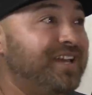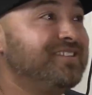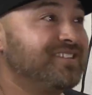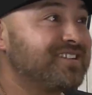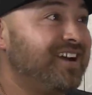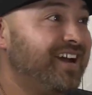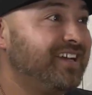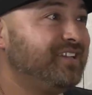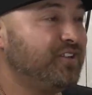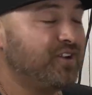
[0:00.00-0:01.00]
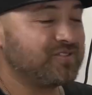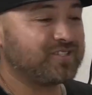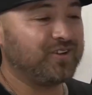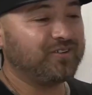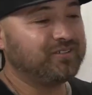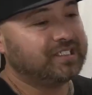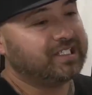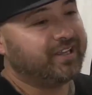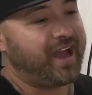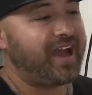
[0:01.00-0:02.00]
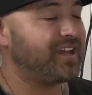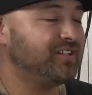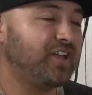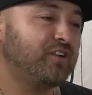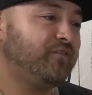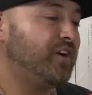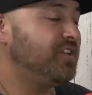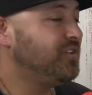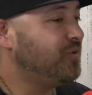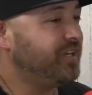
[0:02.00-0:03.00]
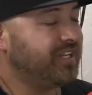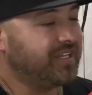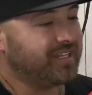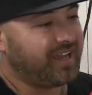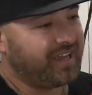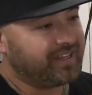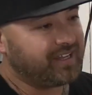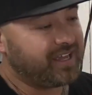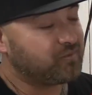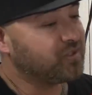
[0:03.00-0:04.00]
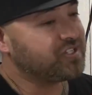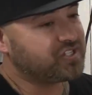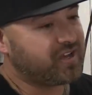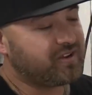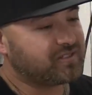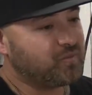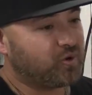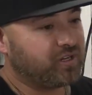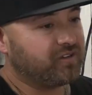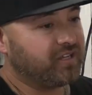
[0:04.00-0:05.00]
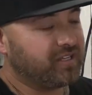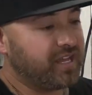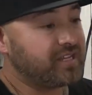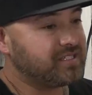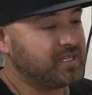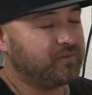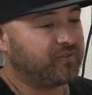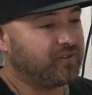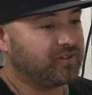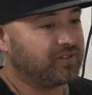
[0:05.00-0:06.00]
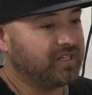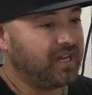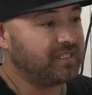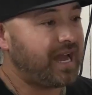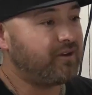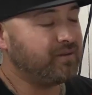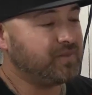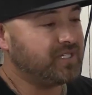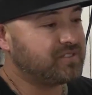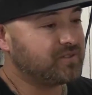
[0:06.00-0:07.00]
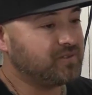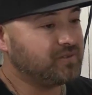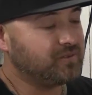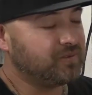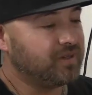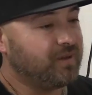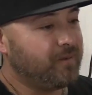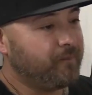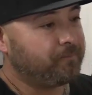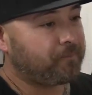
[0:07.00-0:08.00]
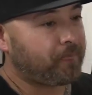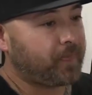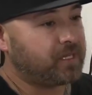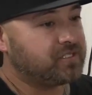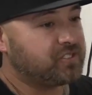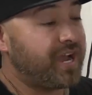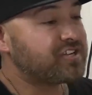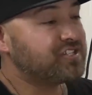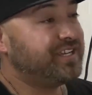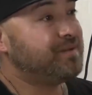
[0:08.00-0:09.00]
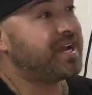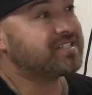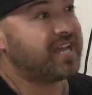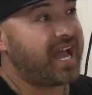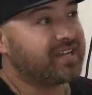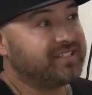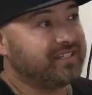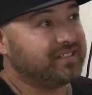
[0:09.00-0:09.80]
this guy. Yeah. You know, so I had a lot of fun doing it, and and really shout out to Morgan and, and team for allowing me to to actually get back to acting.